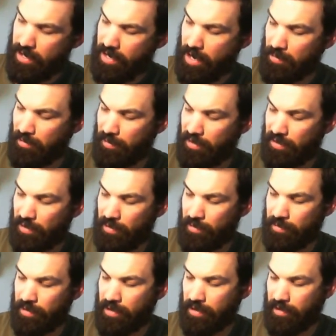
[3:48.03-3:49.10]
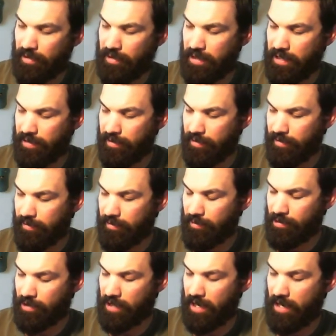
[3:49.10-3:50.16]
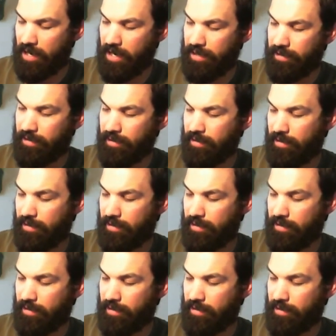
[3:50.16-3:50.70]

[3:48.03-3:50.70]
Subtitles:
Comes with its own leader, which is kind of nice.